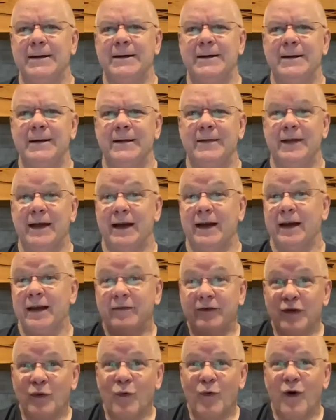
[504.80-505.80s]
uh, that
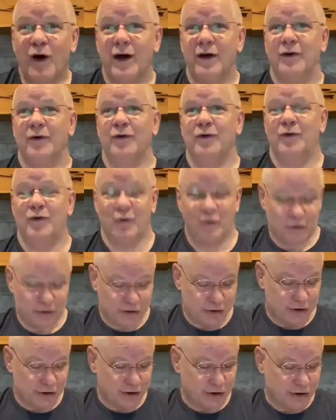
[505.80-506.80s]
living water, of
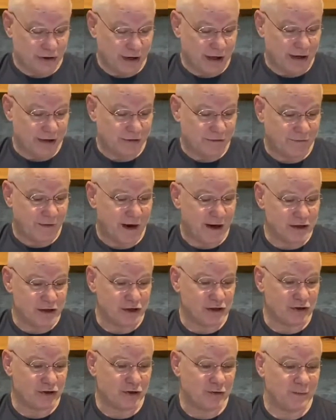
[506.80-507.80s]
course, is a
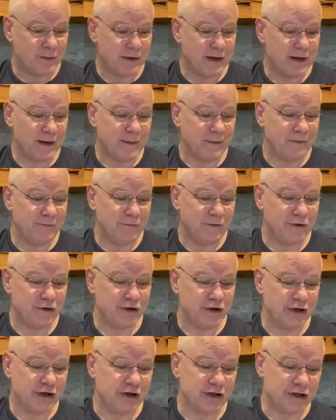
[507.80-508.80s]
satisfaction. So, picking up in
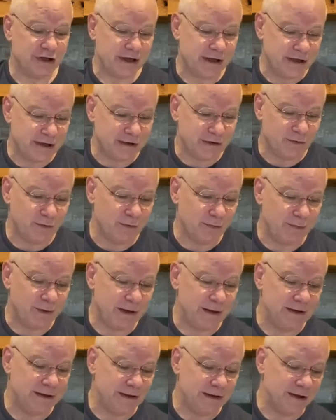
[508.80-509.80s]
verse 16 to
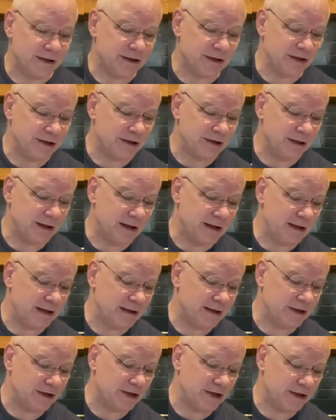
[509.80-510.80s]
repeat this, he, he
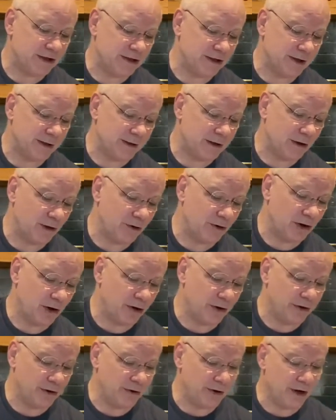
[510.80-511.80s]
says, uh, Go
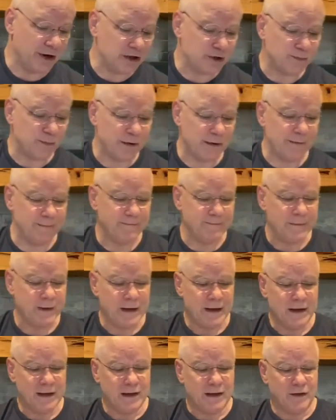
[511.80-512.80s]
call your husband.
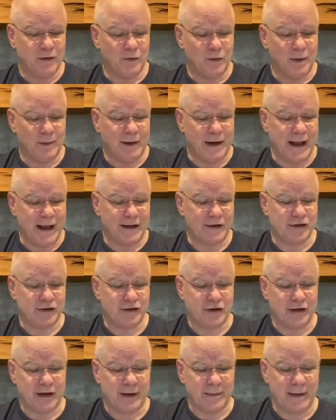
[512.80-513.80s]
The woman
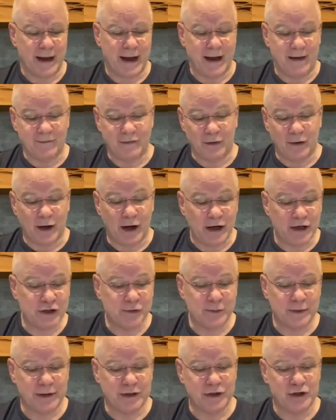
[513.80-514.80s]
answered him, I have no
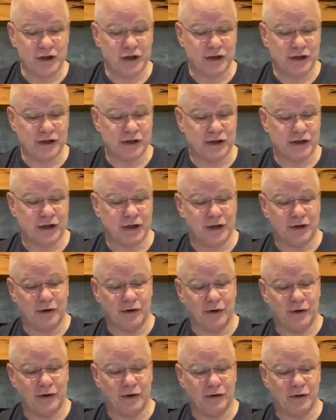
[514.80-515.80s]
husband. And Jesus said to
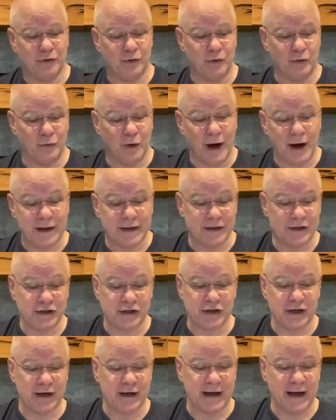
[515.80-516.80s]
her, You are right in
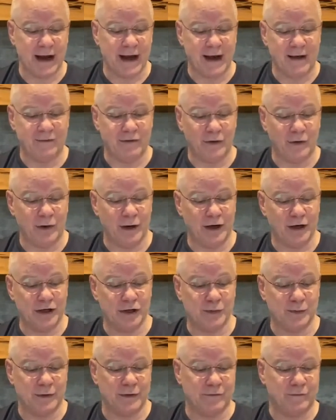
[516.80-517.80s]
saying, I have no
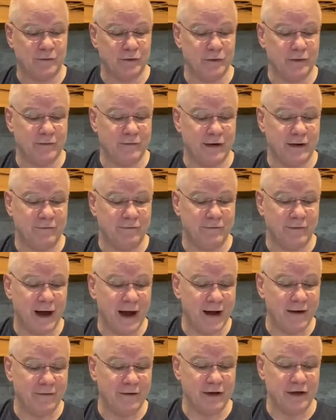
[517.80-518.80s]
husband, for you've had
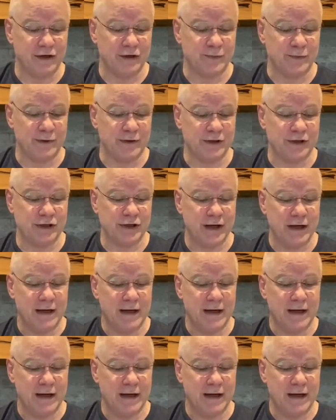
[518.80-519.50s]
five husbands